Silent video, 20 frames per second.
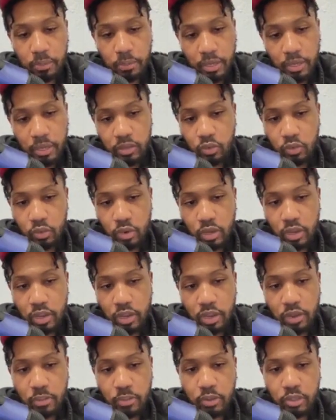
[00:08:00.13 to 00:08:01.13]
paying
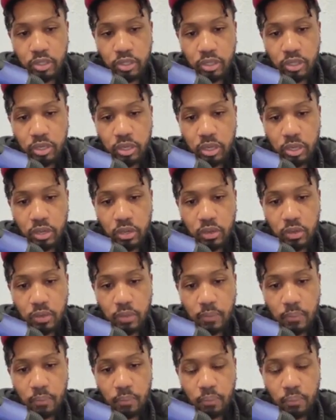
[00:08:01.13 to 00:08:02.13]
3.5% down,
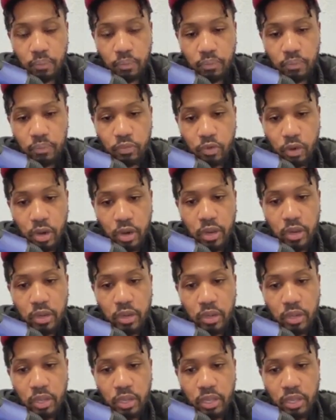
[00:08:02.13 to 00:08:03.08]
right?